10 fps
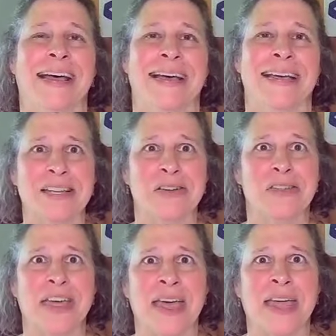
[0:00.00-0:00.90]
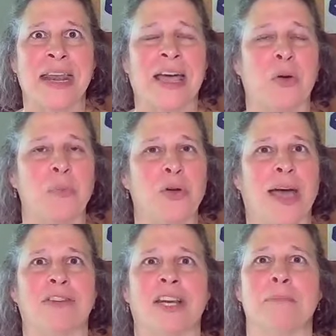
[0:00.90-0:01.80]
Until then, I hope you
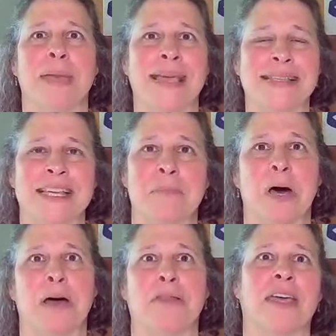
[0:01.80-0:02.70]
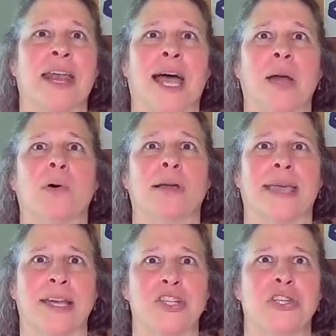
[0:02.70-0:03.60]
have an amazing month, and I will
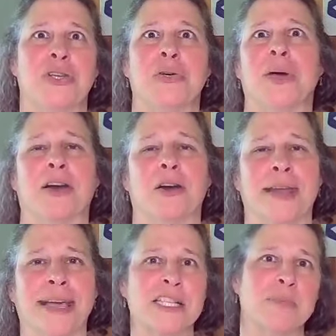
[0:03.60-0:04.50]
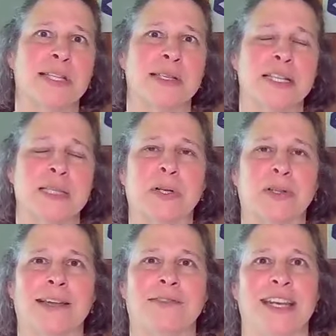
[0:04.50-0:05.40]
catch you at our next business
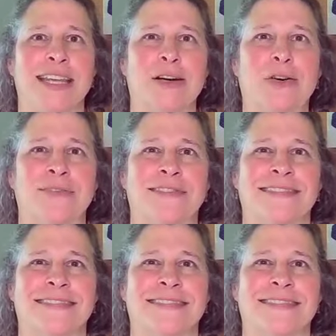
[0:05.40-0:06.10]
building video.